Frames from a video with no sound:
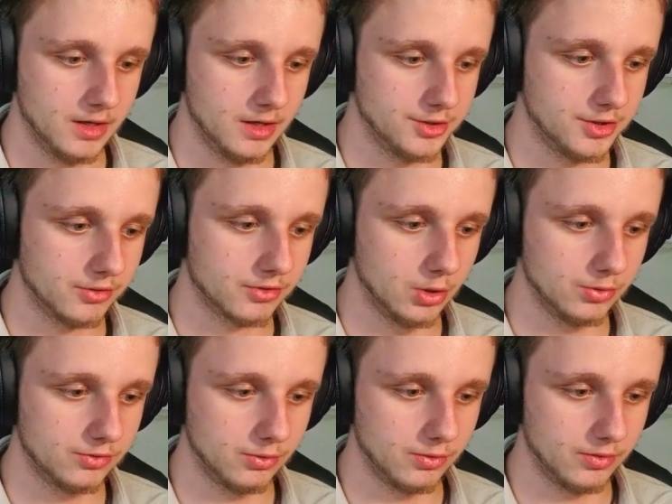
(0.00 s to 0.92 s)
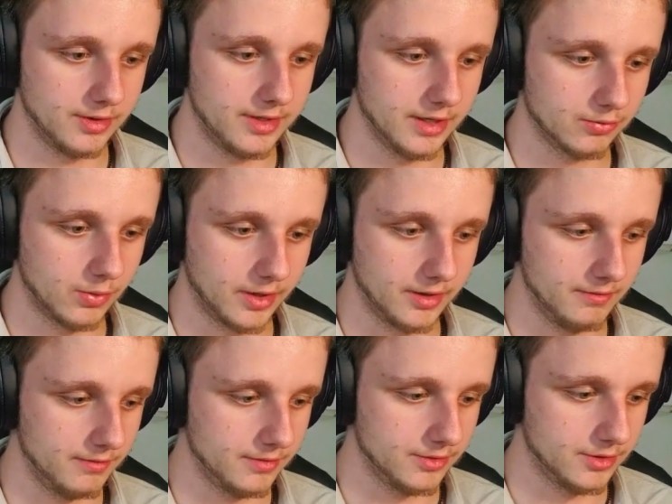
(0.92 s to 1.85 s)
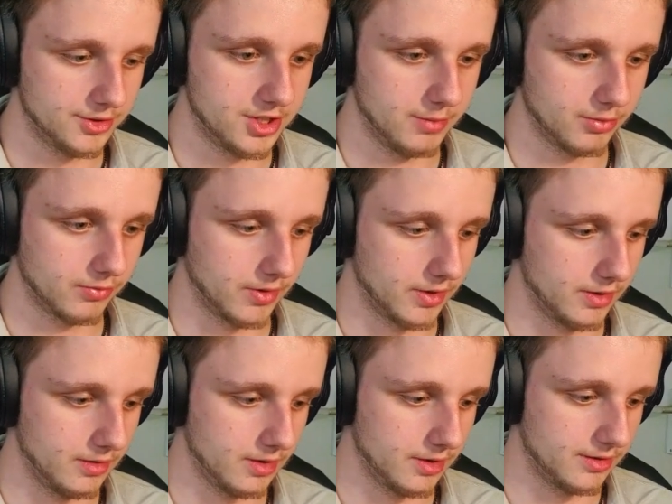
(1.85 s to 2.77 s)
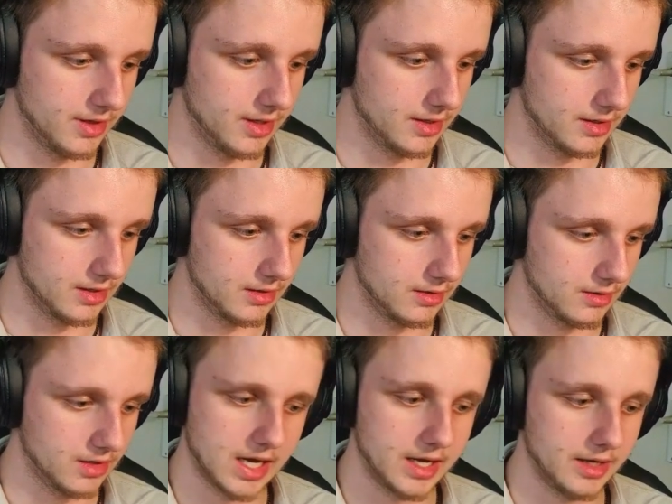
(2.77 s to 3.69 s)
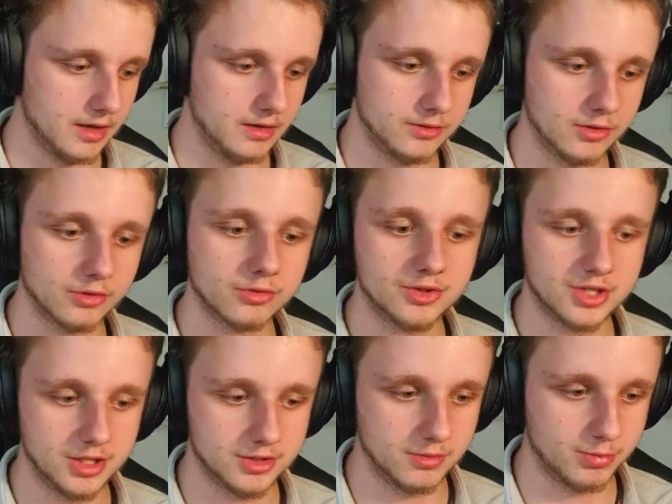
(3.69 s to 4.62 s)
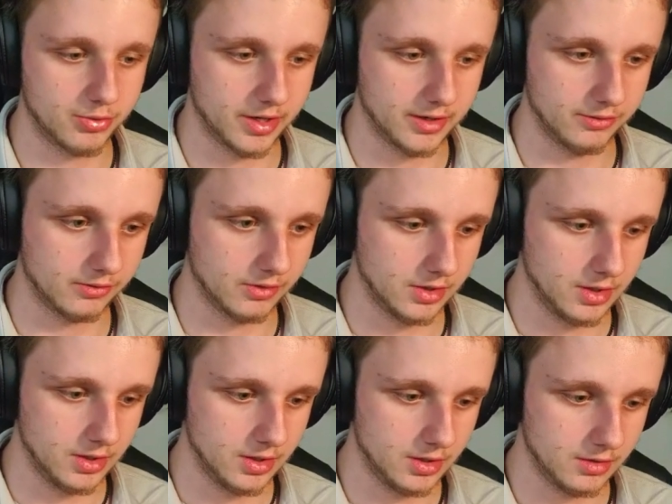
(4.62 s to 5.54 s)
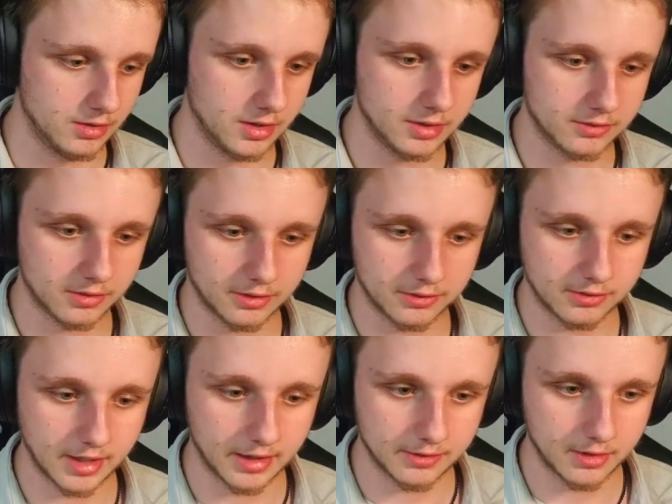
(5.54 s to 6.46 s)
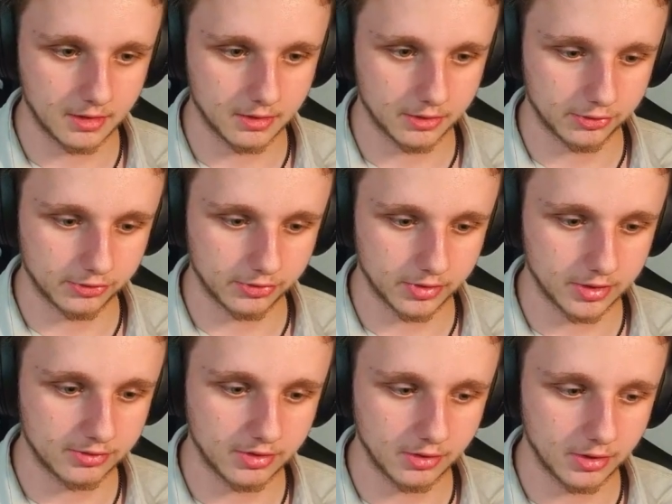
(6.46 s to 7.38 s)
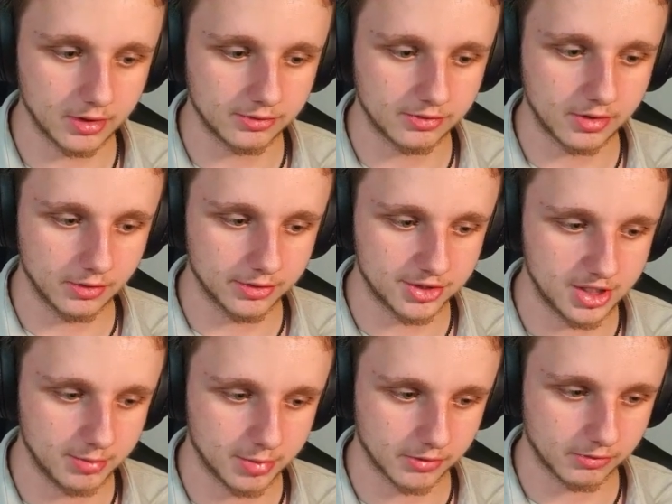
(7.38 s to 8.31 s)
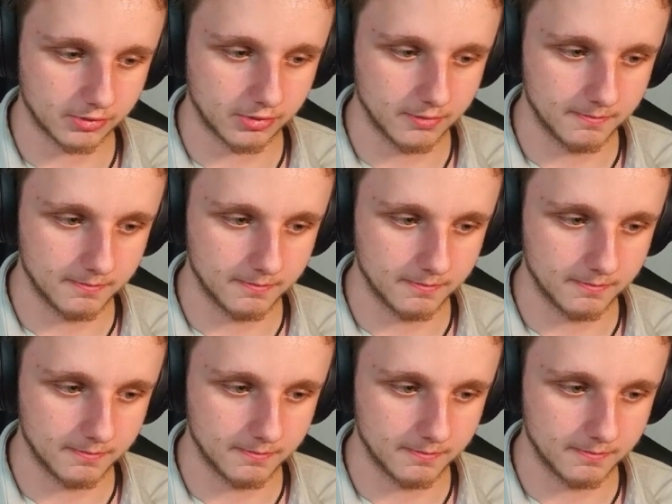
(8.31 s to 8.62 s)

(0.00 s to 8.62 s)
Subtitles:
Just go to this one, the cheapest one. I think, yeah, it doesn't change the price. It's $10. It's still the cheapest.